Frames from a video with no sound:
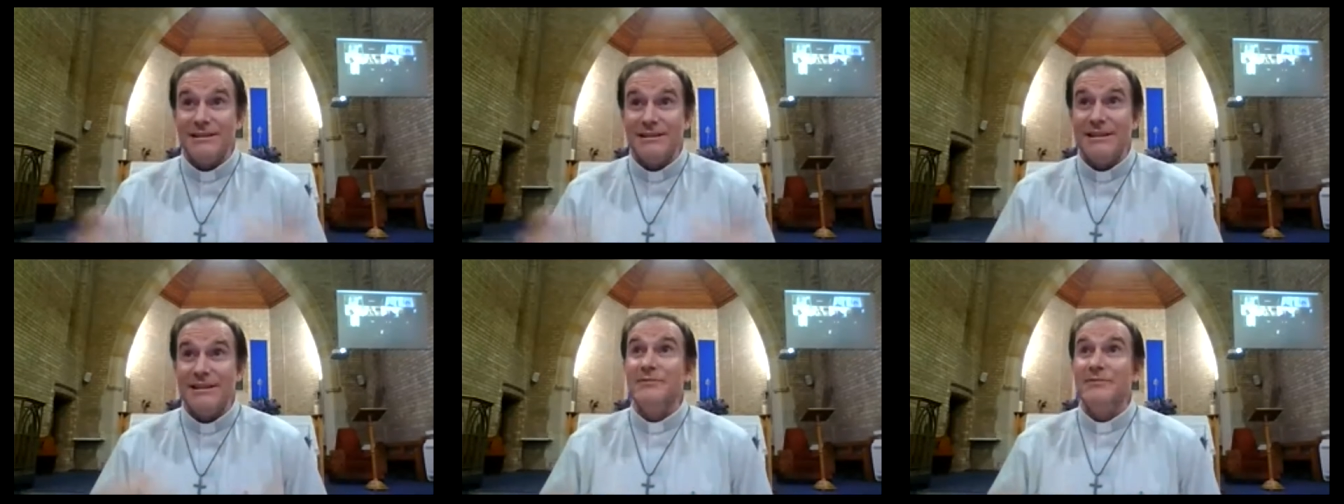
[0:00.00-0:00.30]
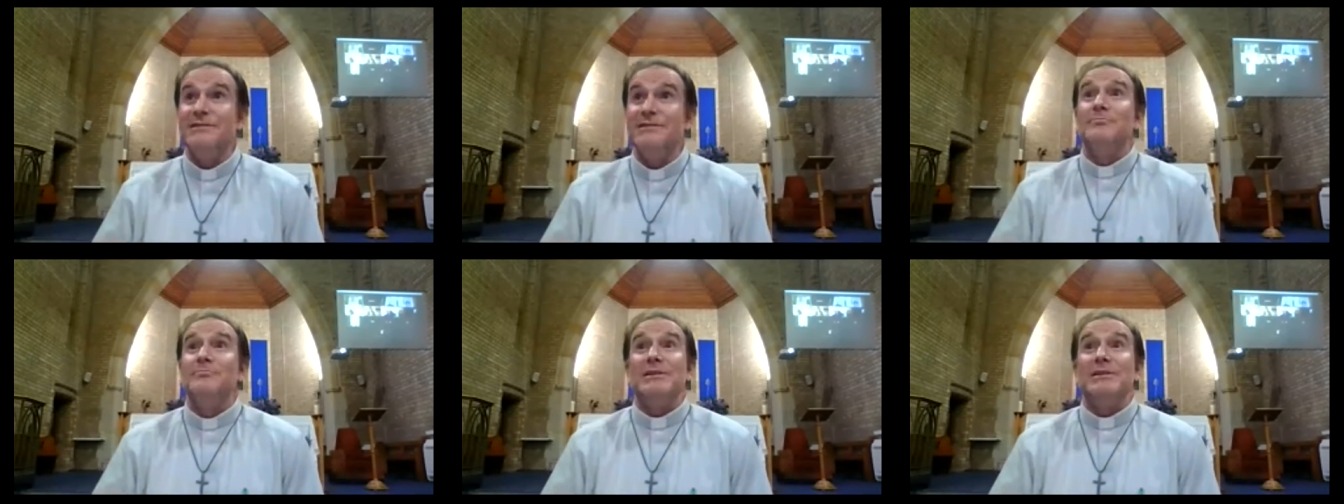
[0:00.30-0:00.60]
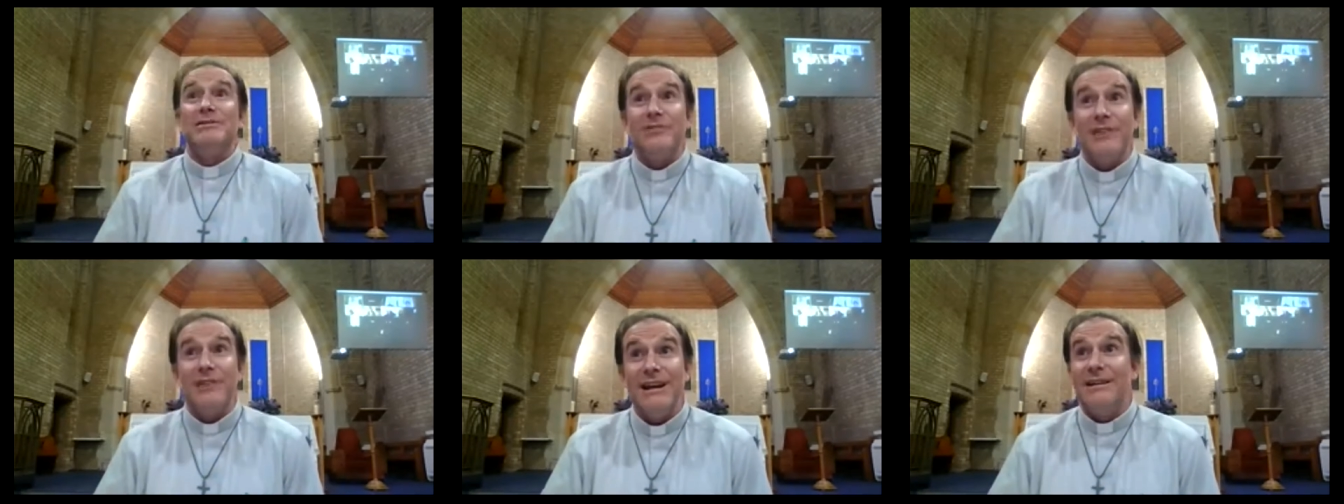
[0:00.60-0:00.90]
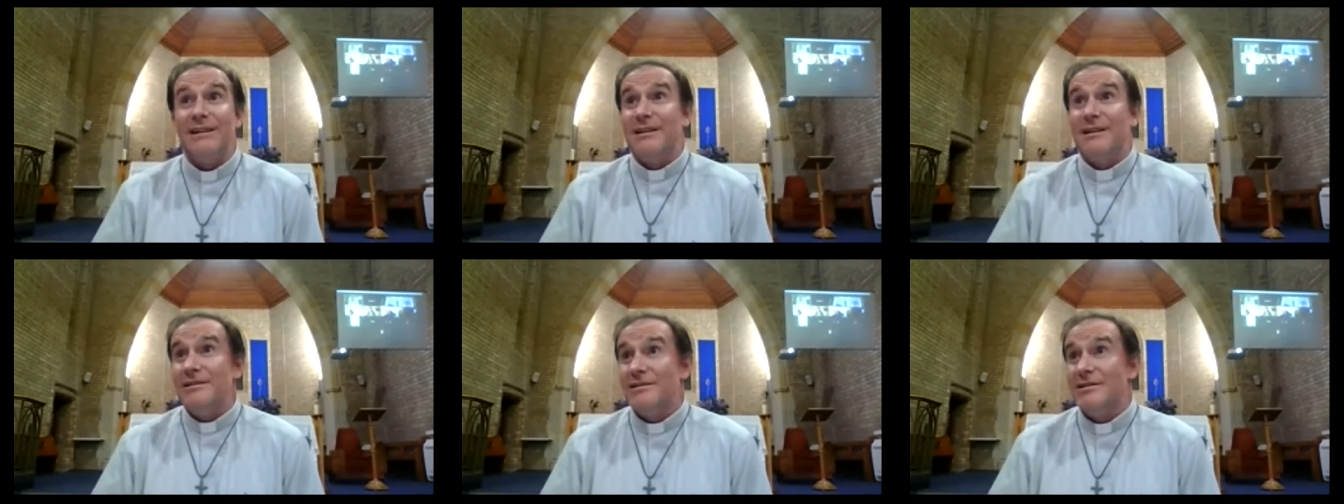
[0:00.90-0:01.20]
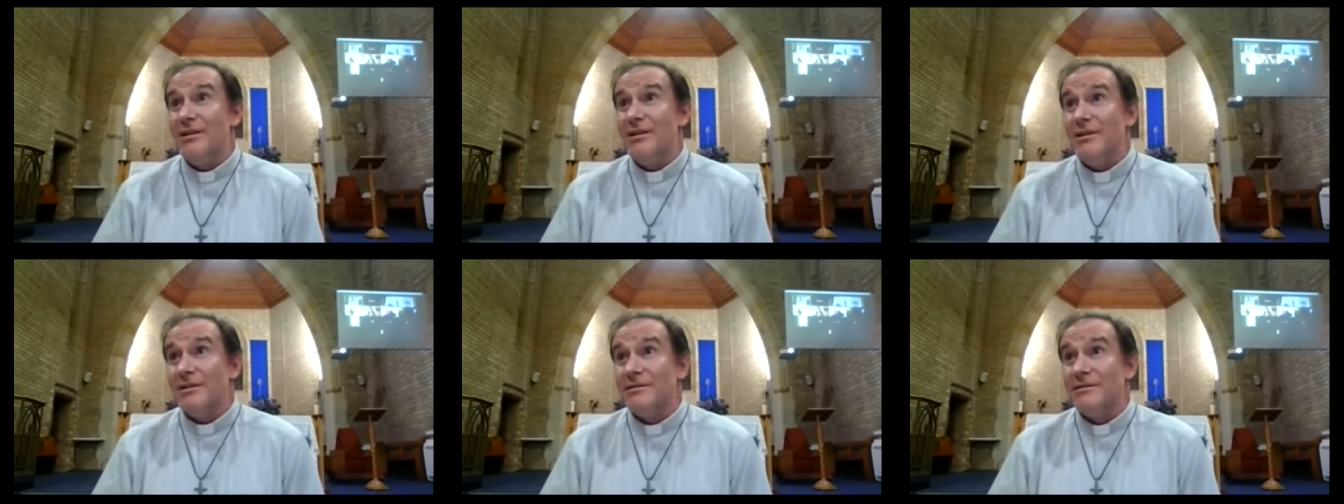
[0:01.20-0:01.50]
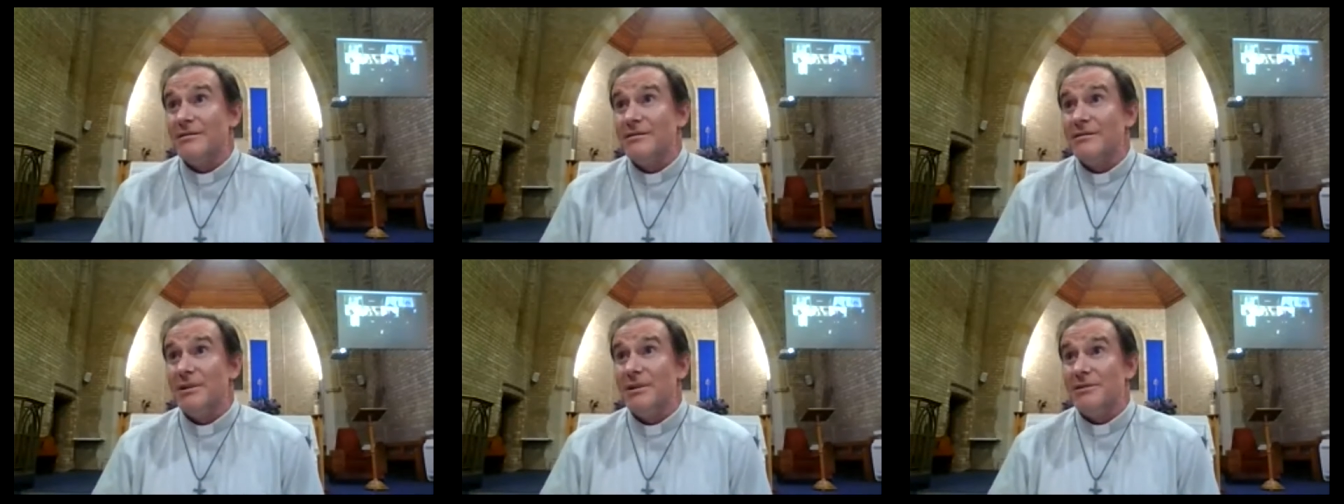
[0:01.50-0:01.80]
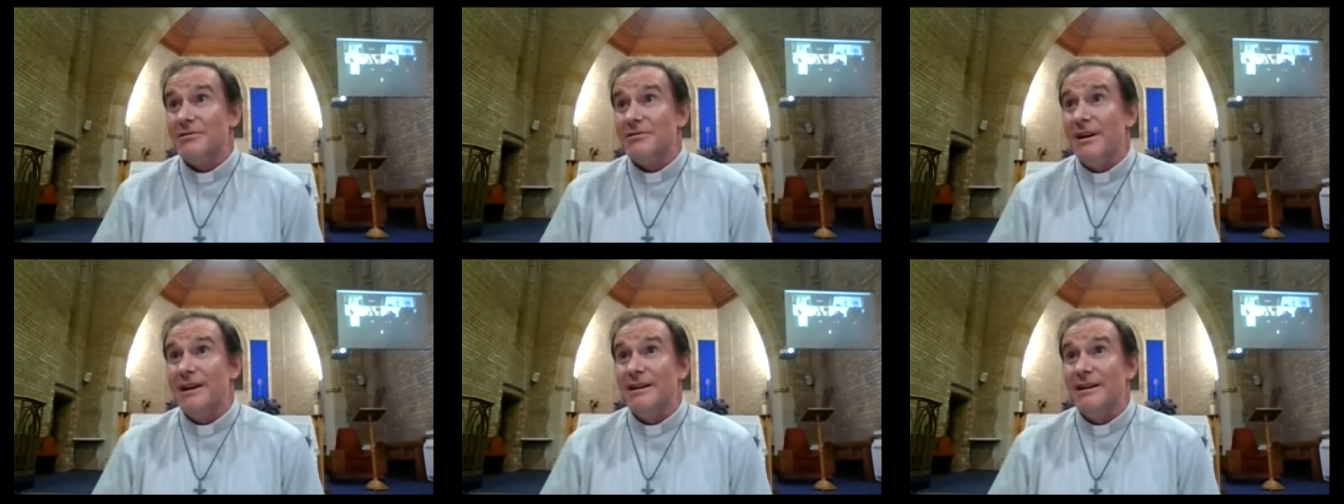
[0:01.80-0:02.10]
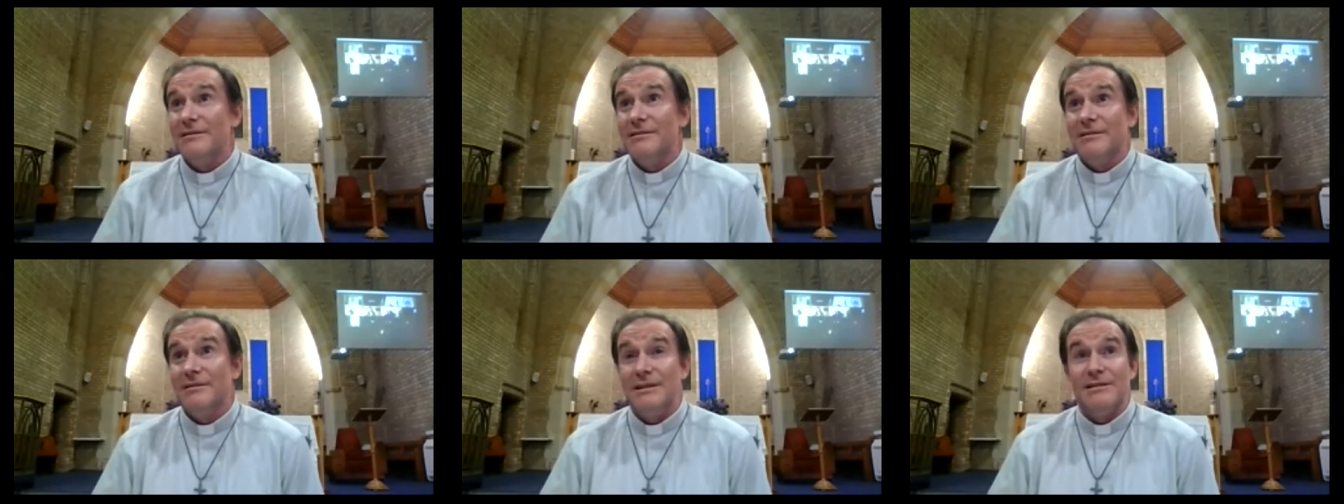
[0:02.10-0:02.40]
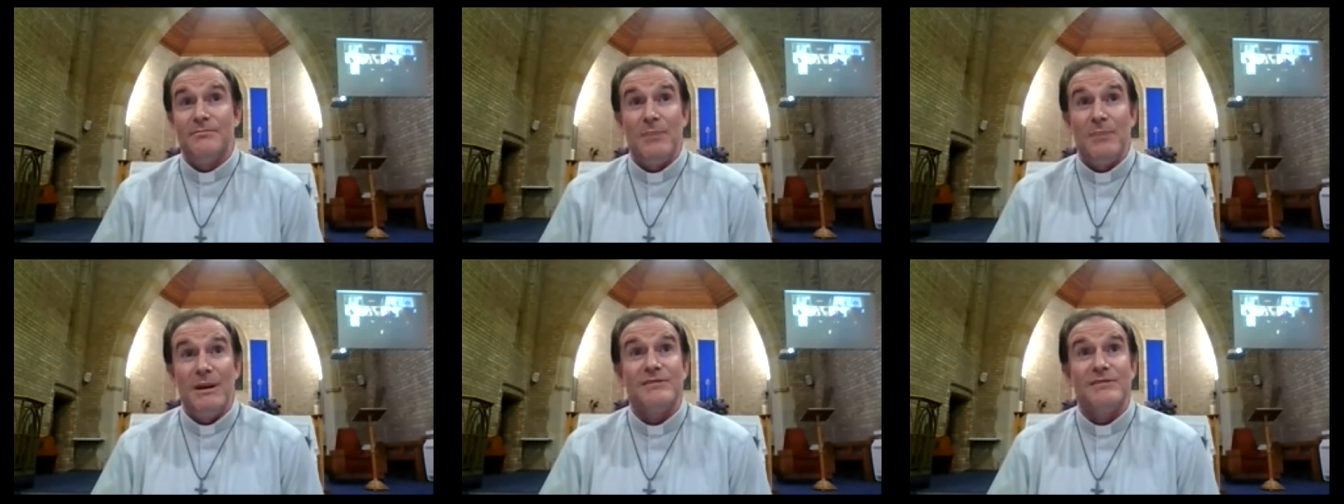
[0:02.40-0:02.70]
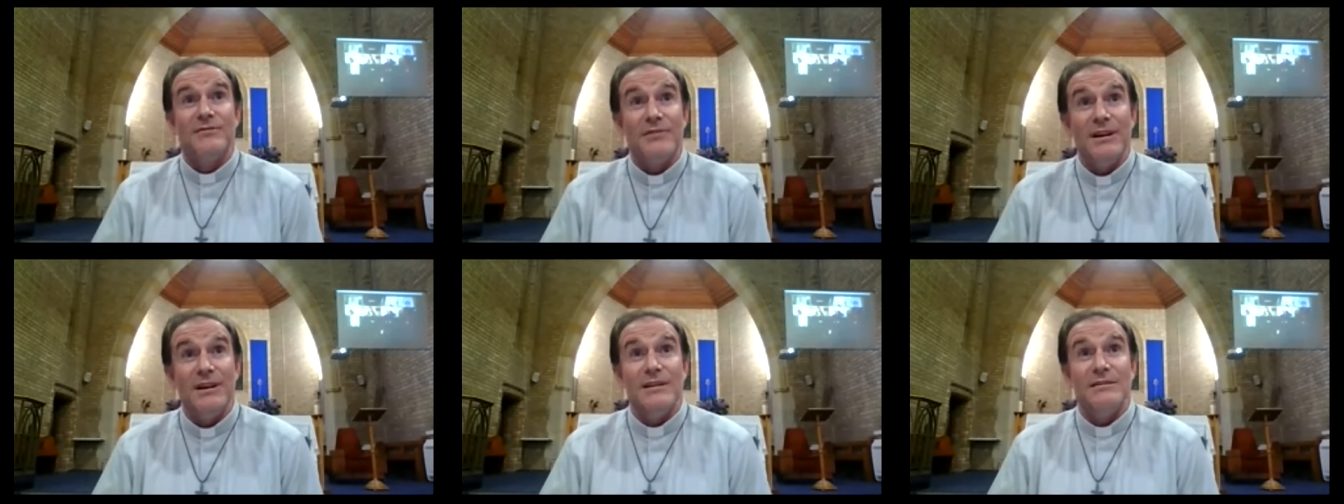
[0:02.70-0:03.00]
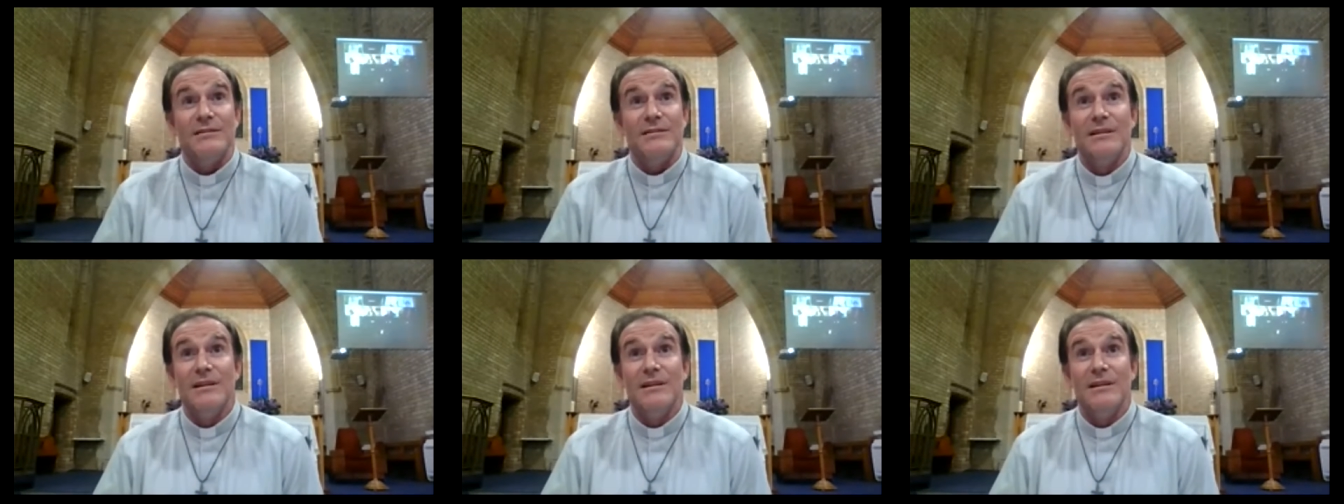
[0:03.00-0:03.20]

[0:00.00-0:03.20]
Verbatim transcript: He was betraying his God, betraying his best friend,